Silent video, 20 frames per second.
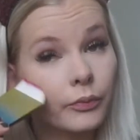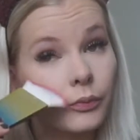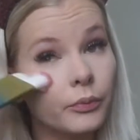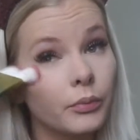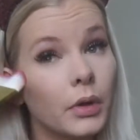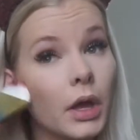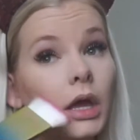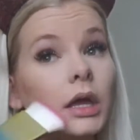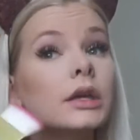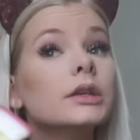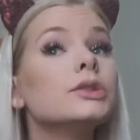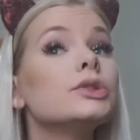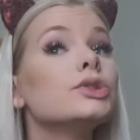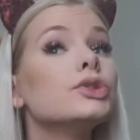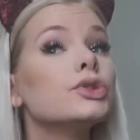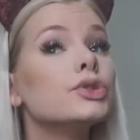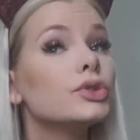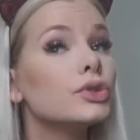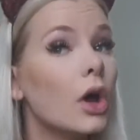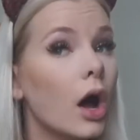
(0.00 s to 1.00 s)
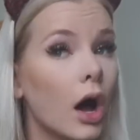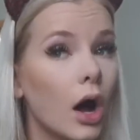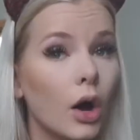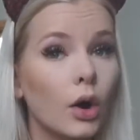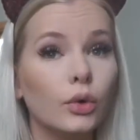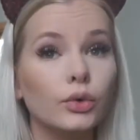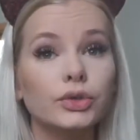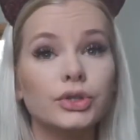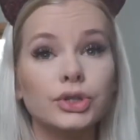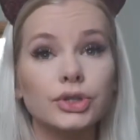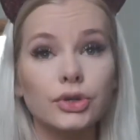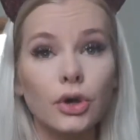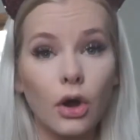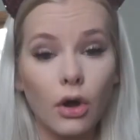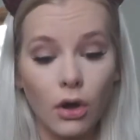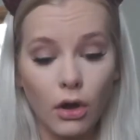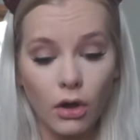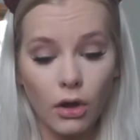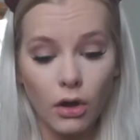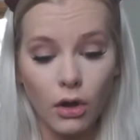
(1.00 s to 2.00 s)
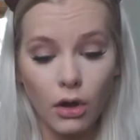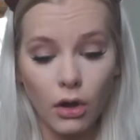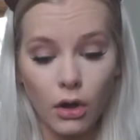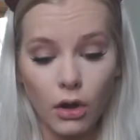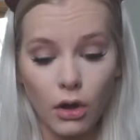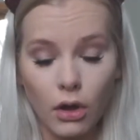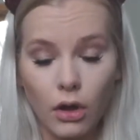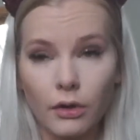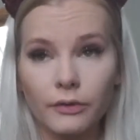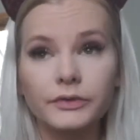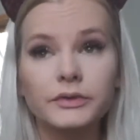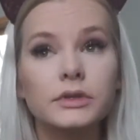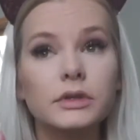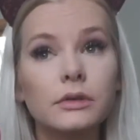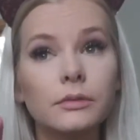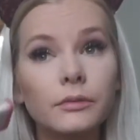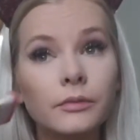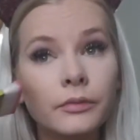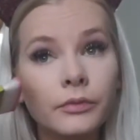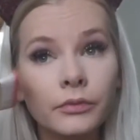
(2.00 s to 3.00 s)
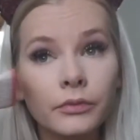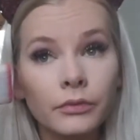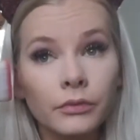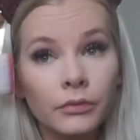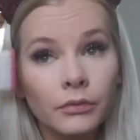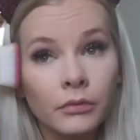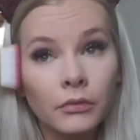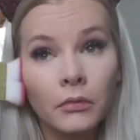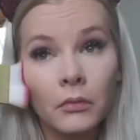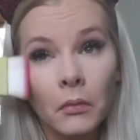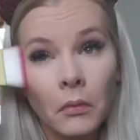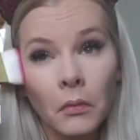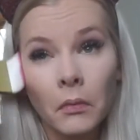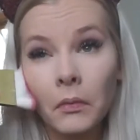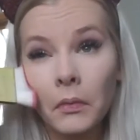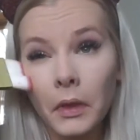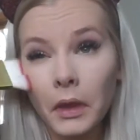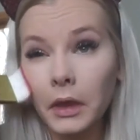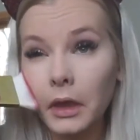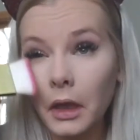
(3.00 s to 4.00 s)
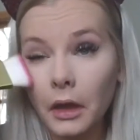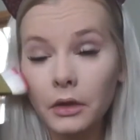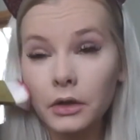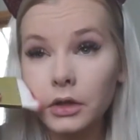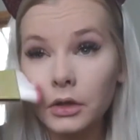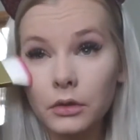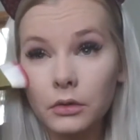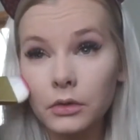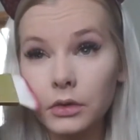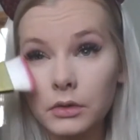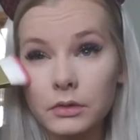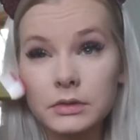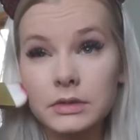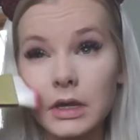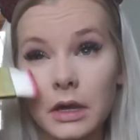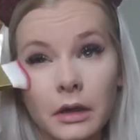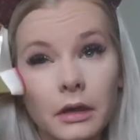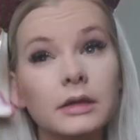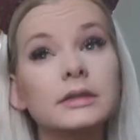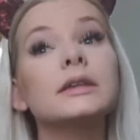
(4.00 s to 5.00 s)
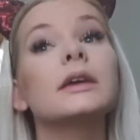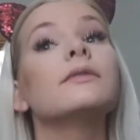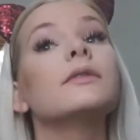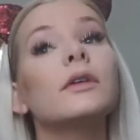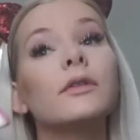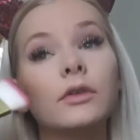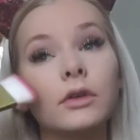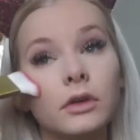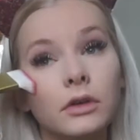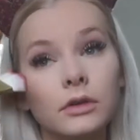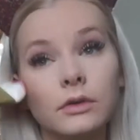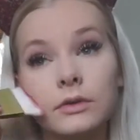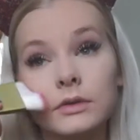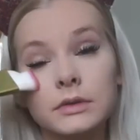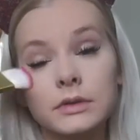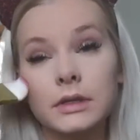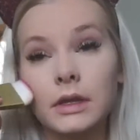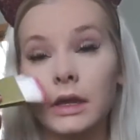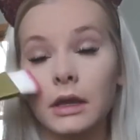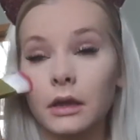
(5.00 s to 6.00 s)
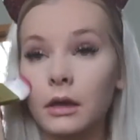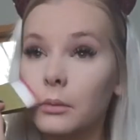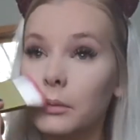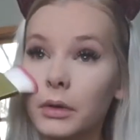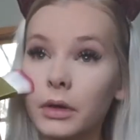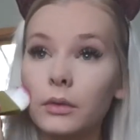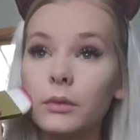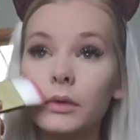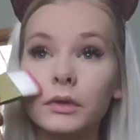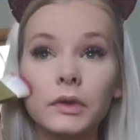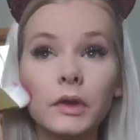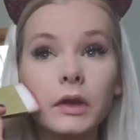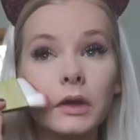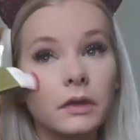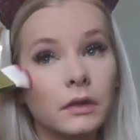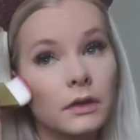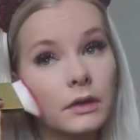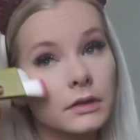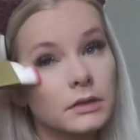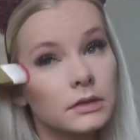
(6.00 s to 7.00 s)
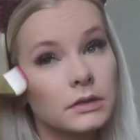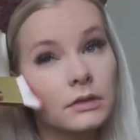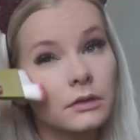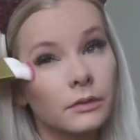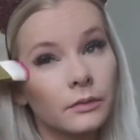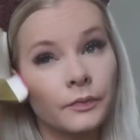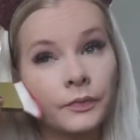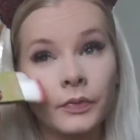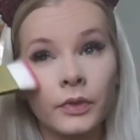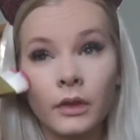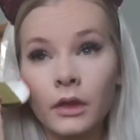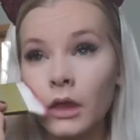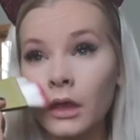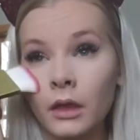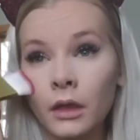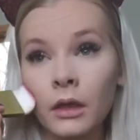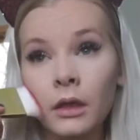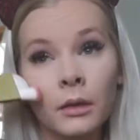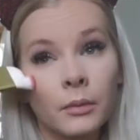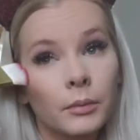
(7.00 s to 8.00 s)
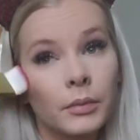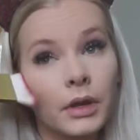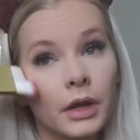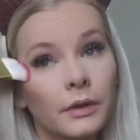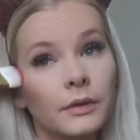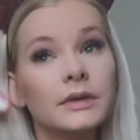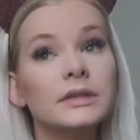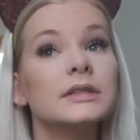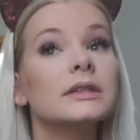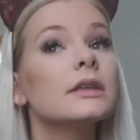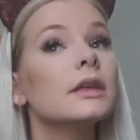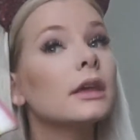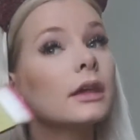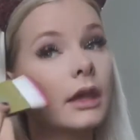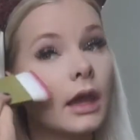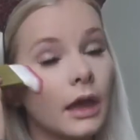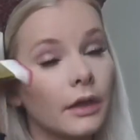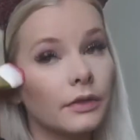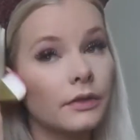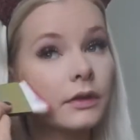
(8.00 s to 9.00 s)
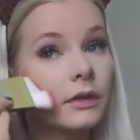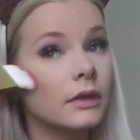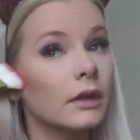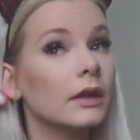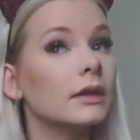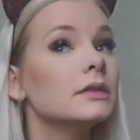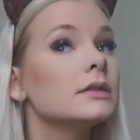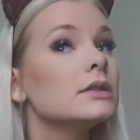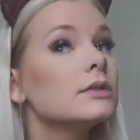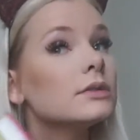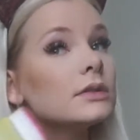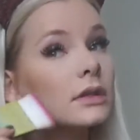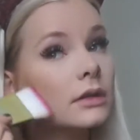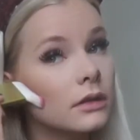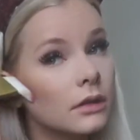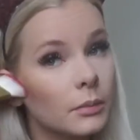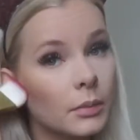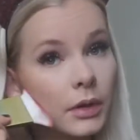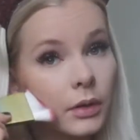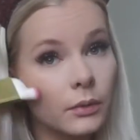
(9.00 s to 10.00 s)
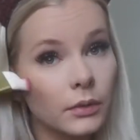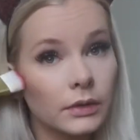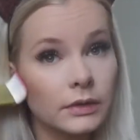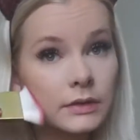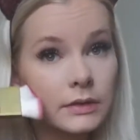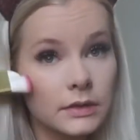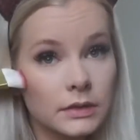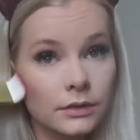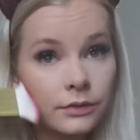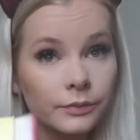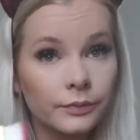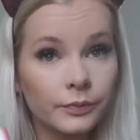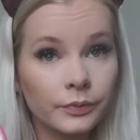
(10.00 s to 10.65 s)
But it's so soft. Like, how do you use it? Because I've never used like a big one like this. But I always see like Kathleen Lights using the big ones.